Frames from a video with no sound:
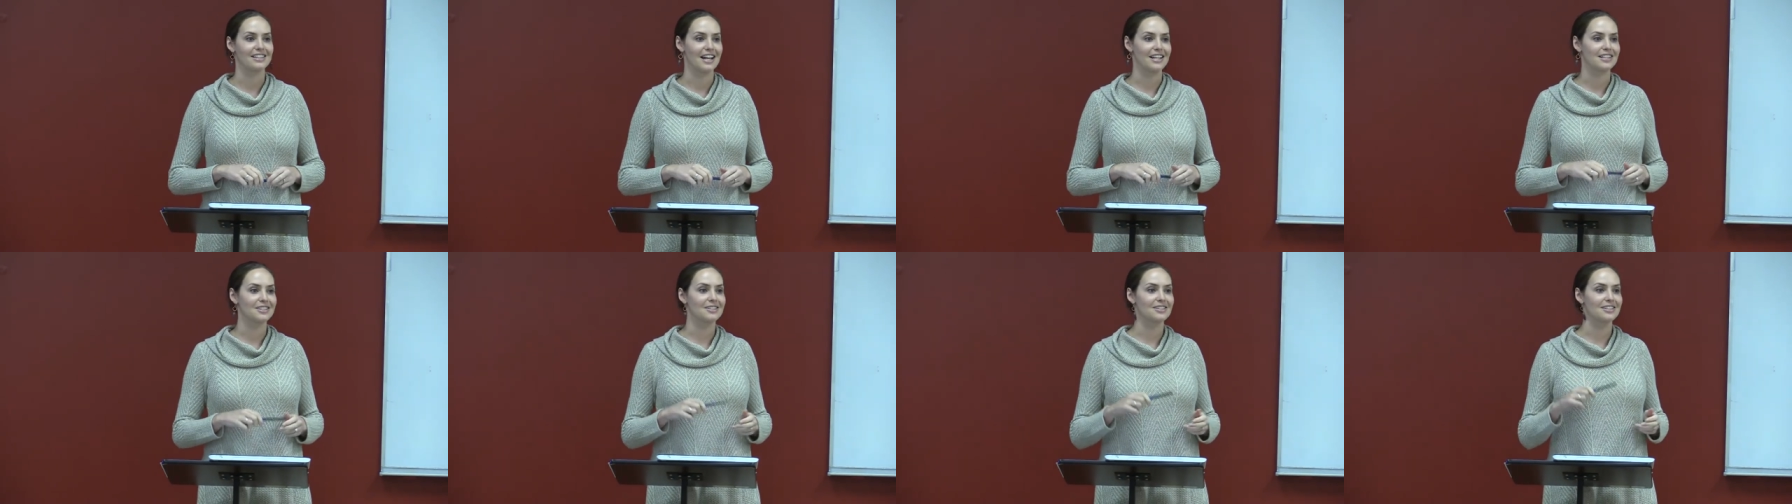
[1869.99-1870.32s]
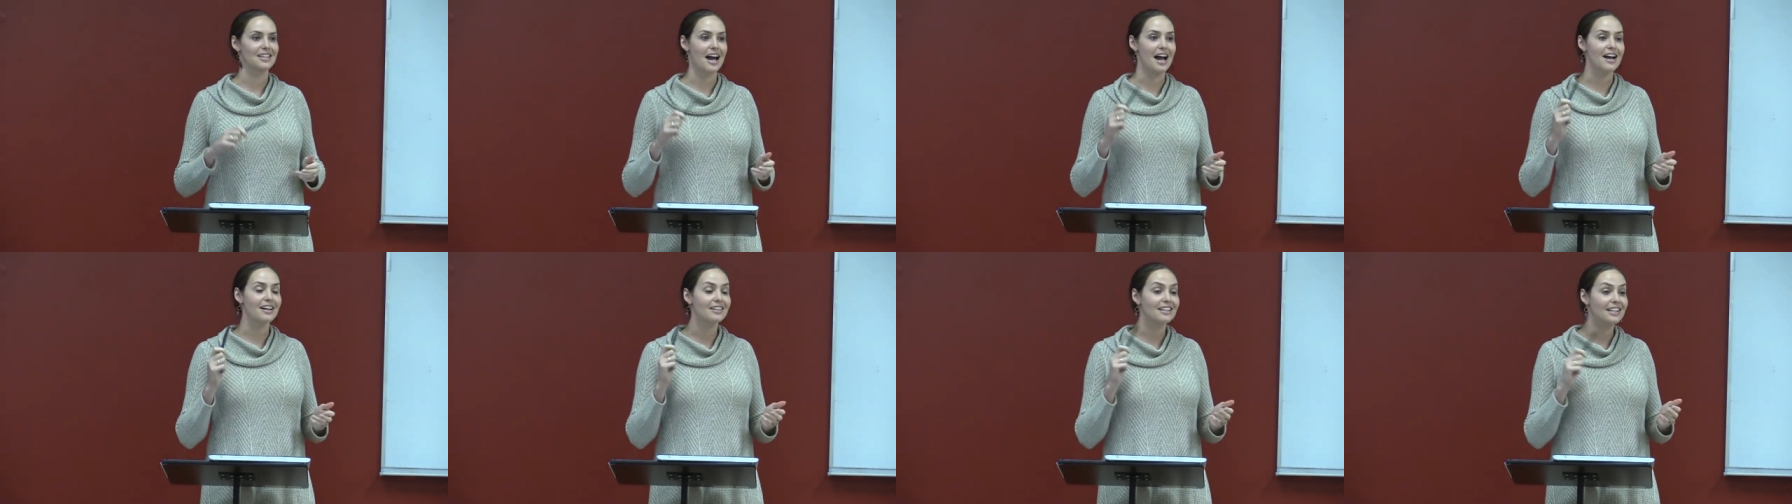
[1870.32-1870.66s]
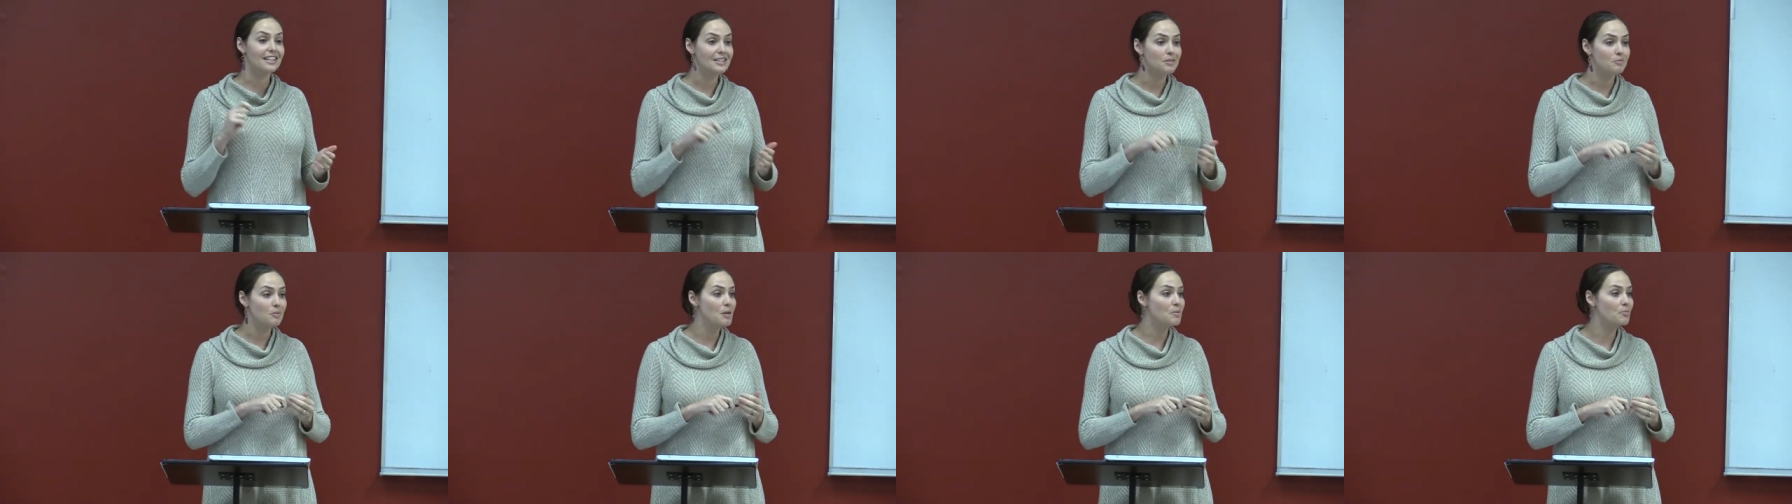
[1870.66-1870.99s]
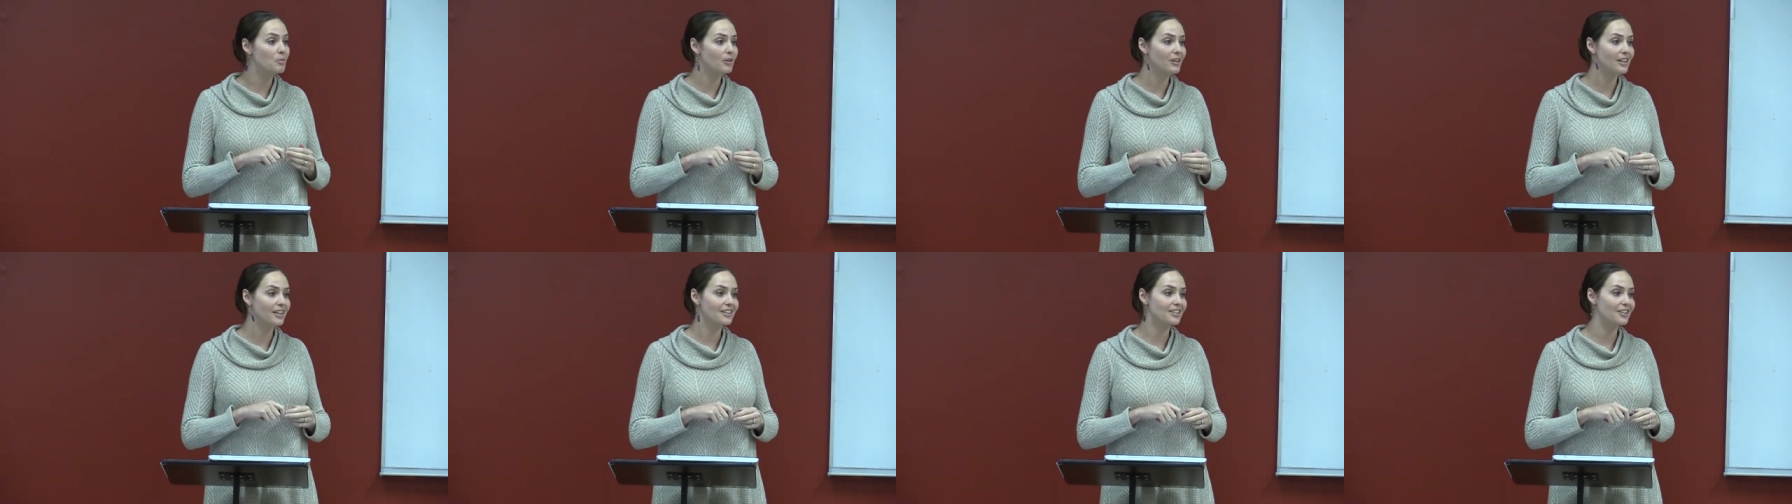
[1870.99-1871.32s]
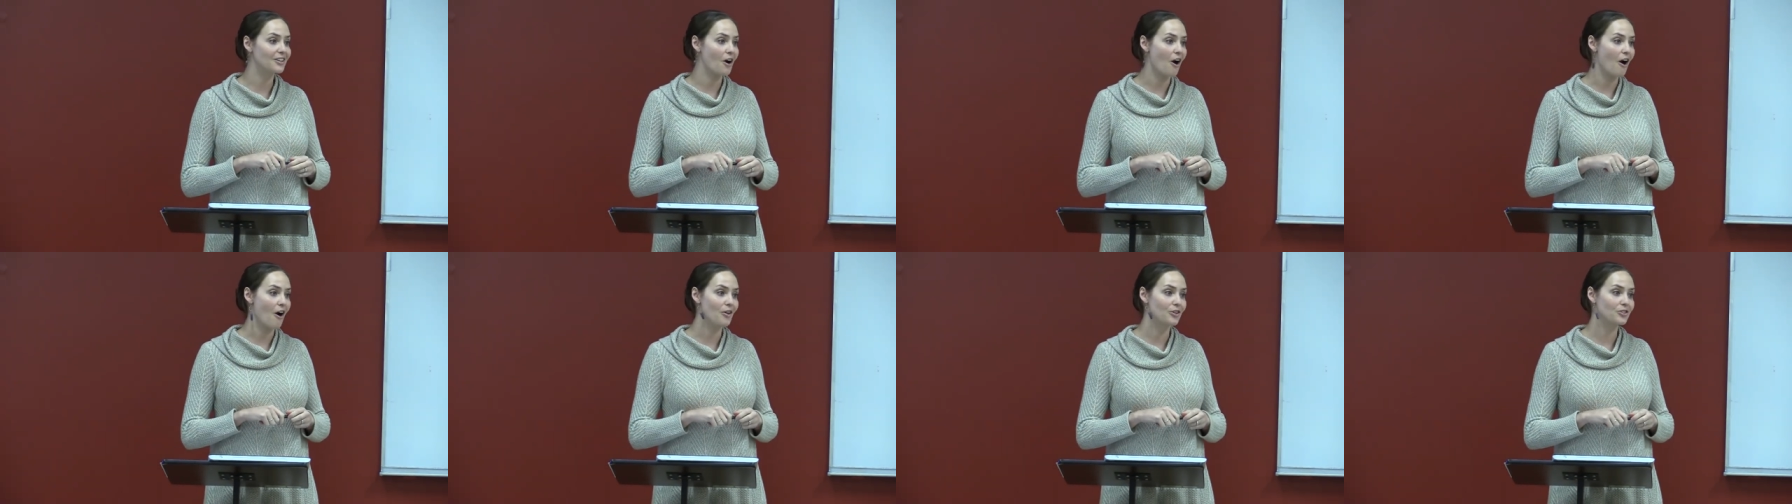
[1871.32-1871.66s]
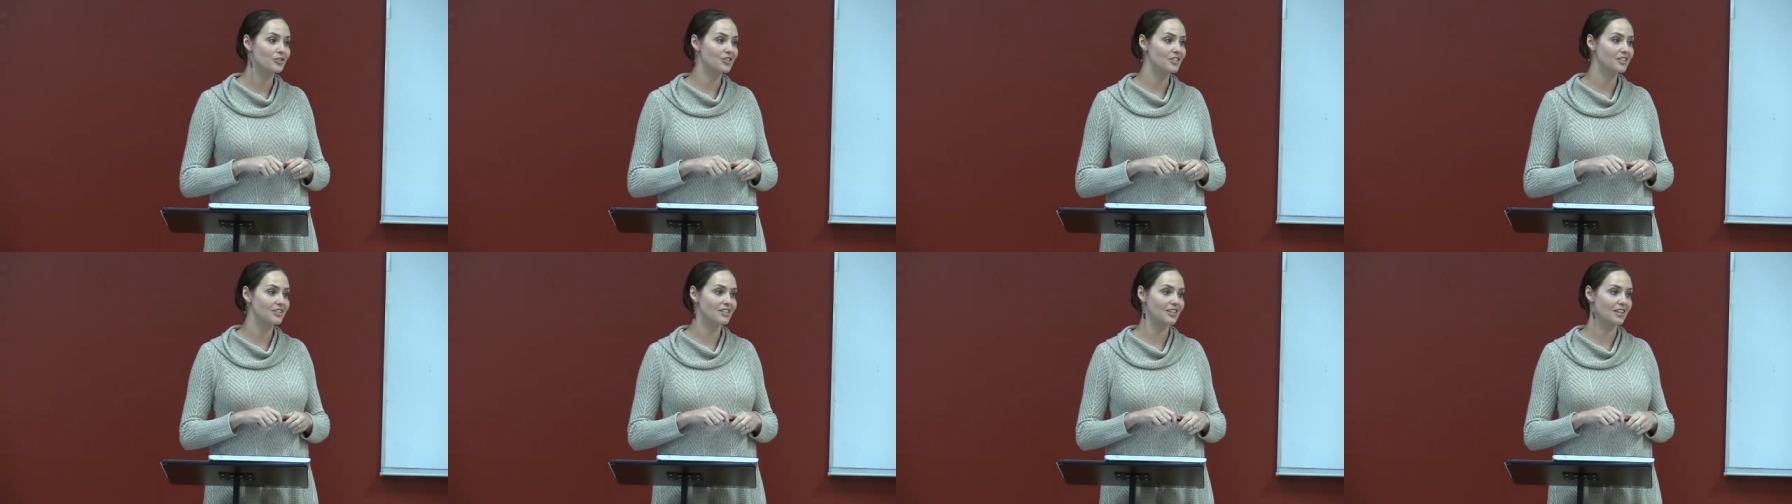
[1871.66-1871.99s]
That's, that gets people into
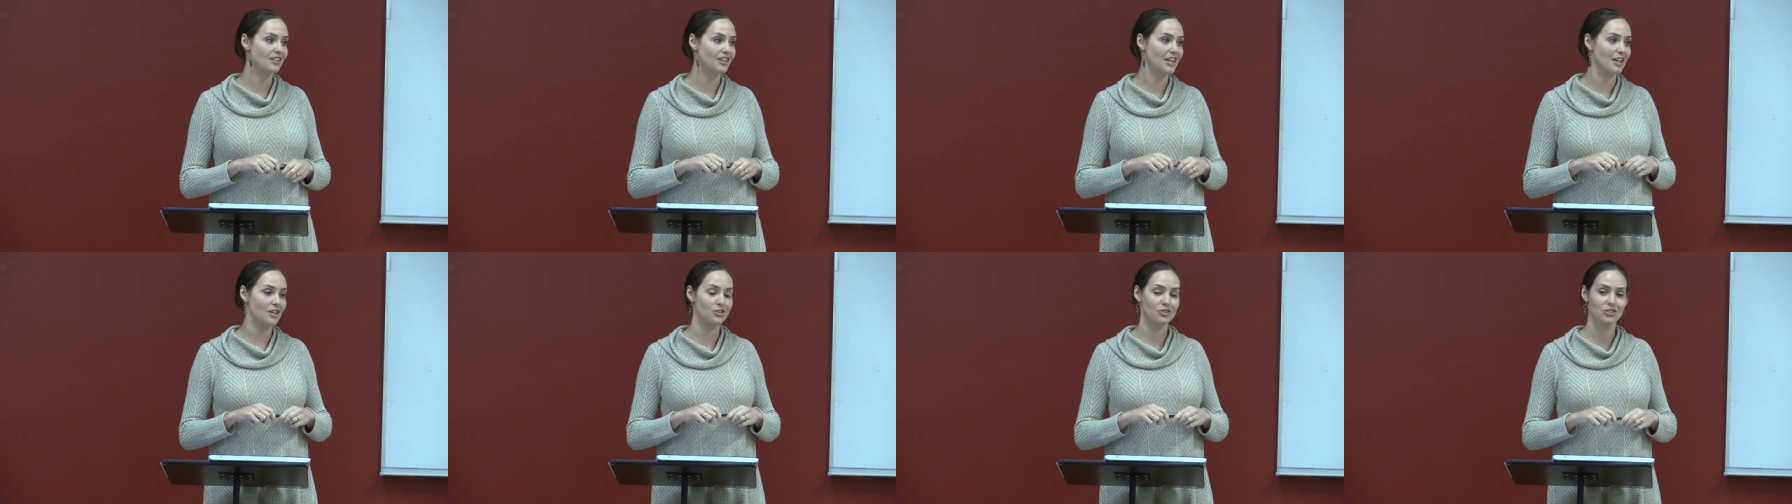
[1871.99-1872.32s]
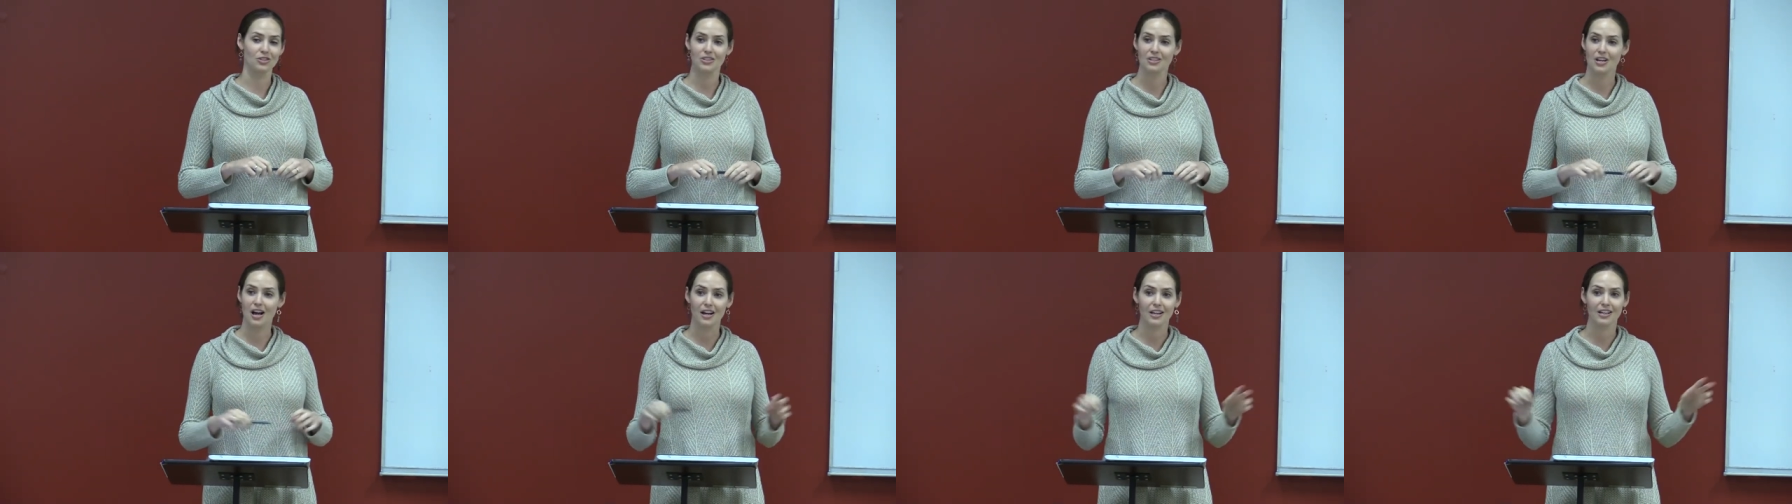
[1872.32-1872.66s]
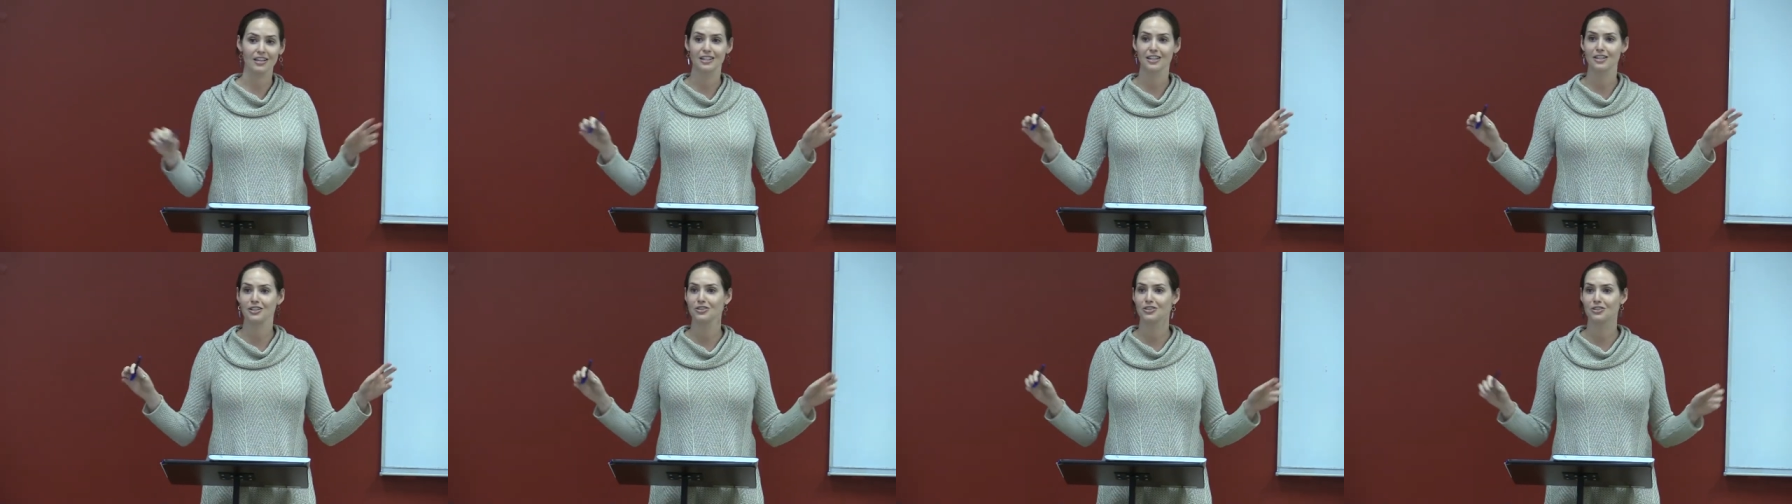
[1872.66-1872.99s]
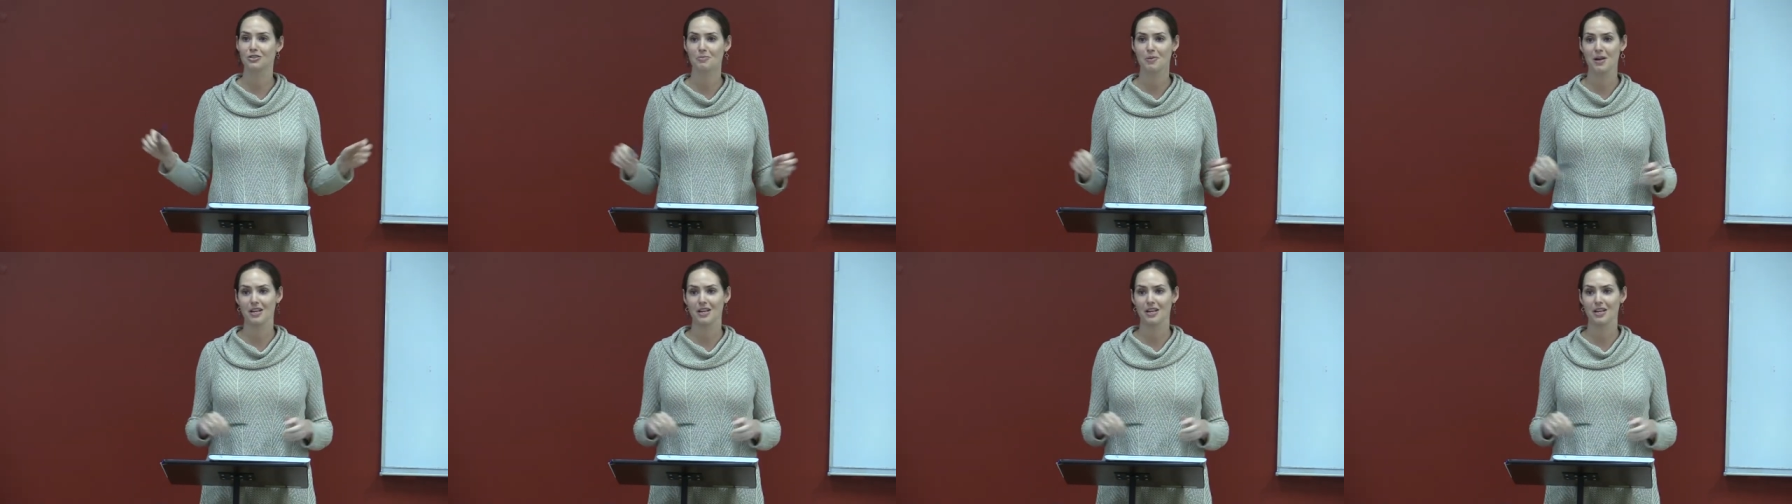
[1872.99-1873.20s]
colleges that they should not get into